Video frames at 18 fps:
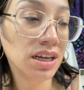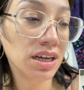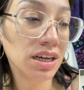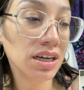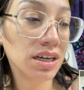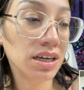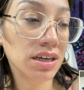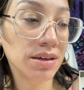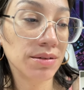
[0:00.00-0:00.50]

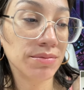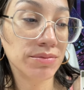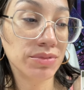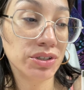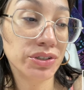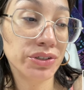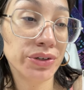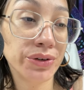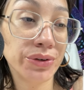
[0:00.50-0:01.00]
um,
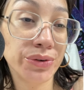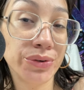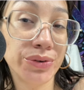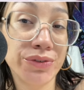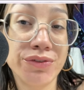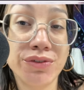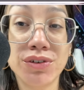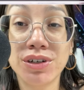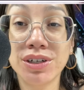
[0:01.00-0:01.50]
so,
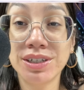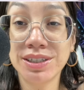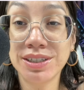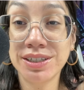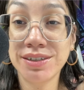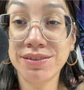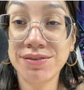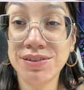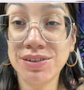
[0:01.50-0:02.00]
of course,
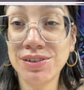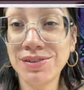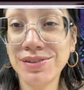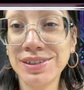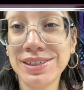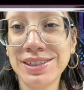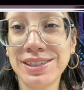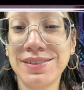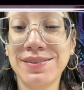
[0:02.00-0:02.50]
if you
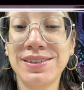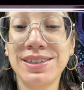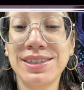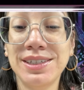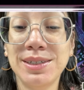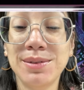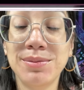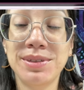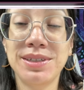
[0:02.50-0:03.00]
receive the
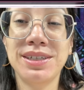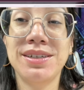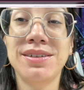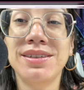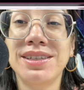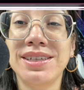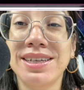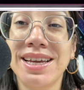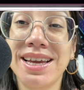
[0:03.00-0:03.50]
tips and you think,